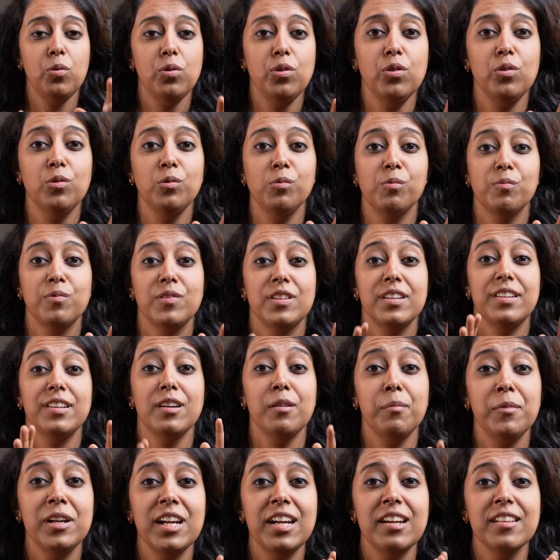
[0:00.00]
no, the
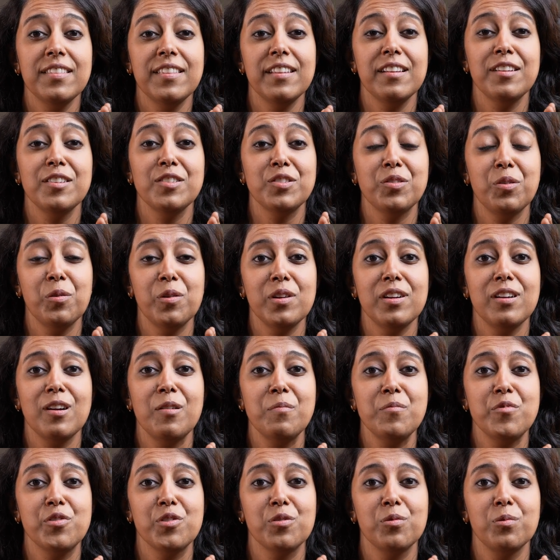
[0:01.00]
Terminator thing is going to
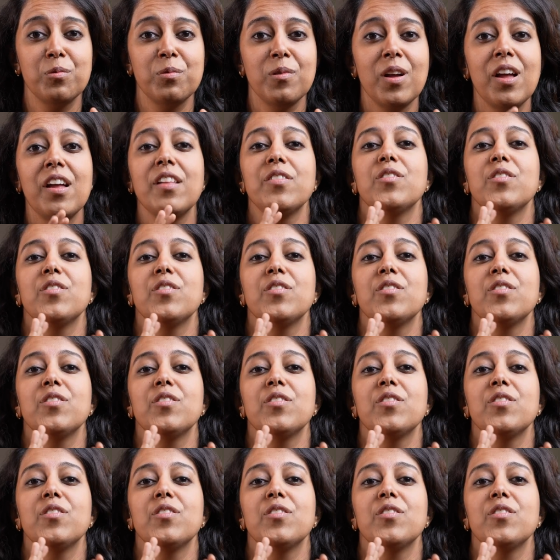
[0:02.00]
come true.